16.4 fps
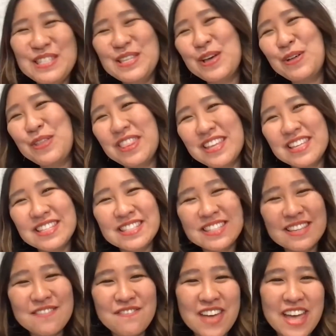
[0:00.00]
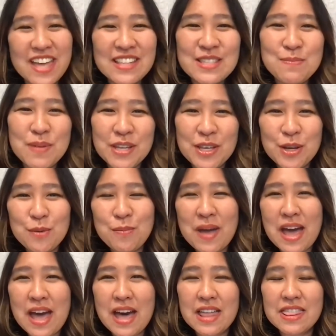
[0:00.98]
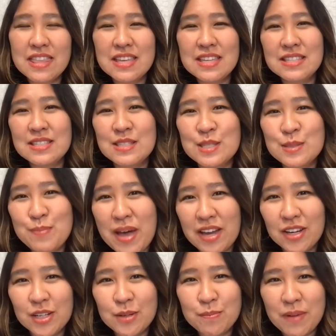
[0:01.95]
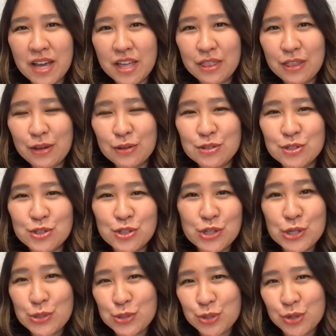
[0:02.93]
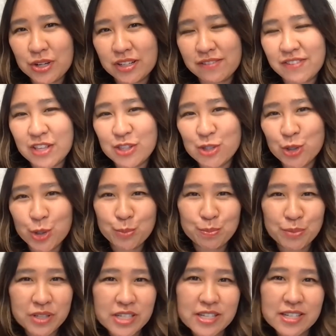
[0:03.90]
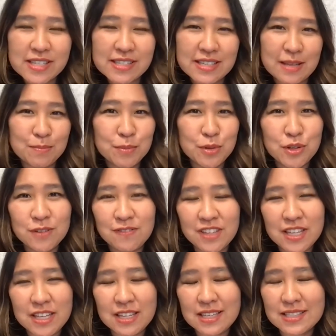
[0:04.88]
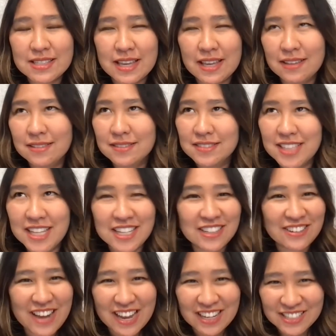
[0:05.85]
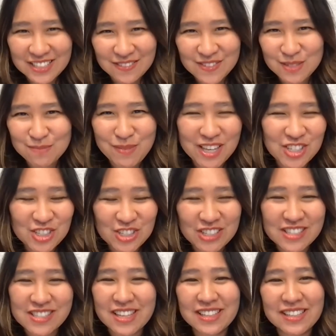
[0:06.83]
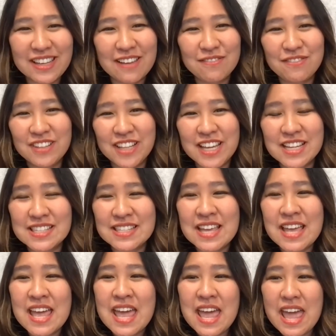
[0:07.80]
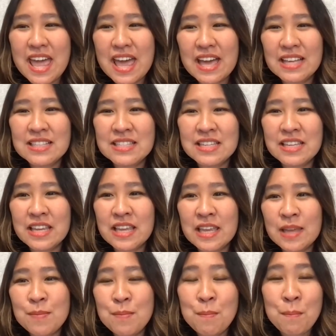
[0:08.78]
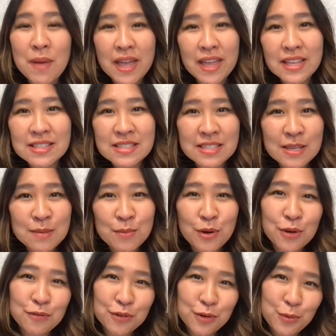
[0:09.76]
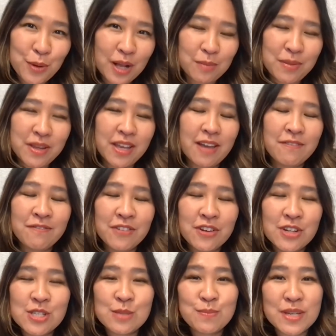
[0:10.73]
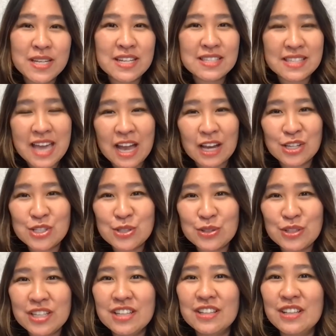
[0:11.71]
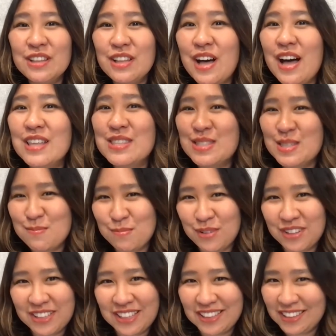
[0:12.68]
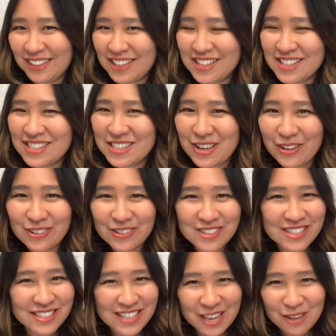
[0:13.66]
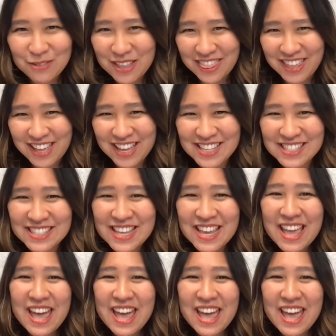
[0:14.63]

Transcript: So, this event, Pick Your Path, is inspired by those choose your own adventure books and movies and interactive specials on Netflix. And it might seem overwhelming at first, but it's actually a lot simpler than it looks. So, stay with us.